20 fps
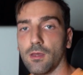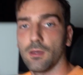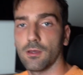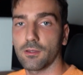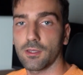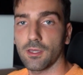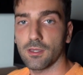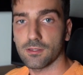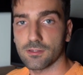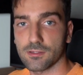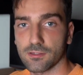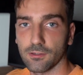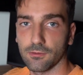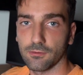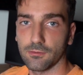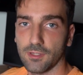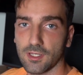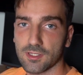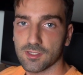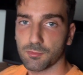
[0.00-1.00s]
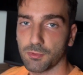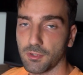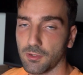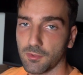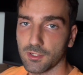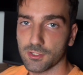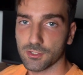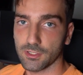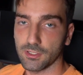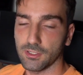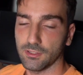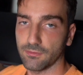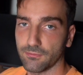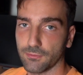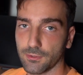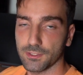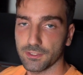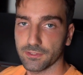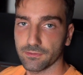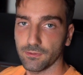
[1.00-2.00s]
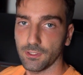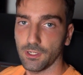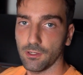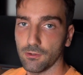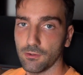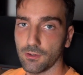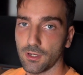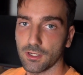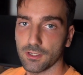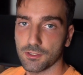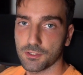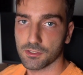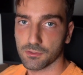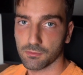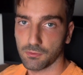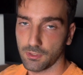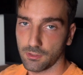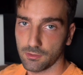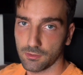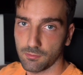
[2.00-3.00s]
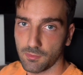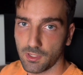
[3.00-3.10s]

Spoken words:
okay, so that's pretty much it for this video. I just wanted to